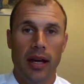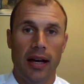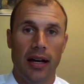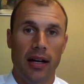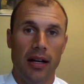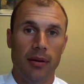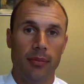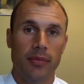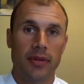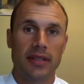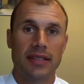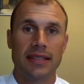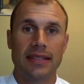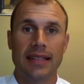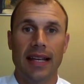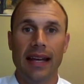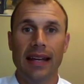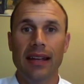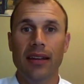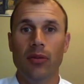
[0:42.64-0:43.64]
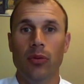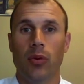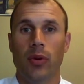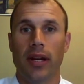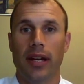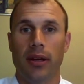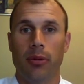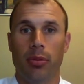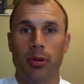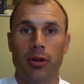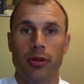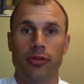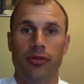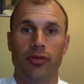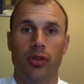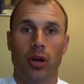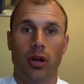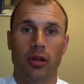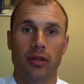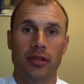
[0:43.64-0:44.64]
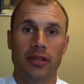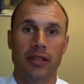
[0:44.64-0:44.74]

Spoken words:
The second way to prove fault,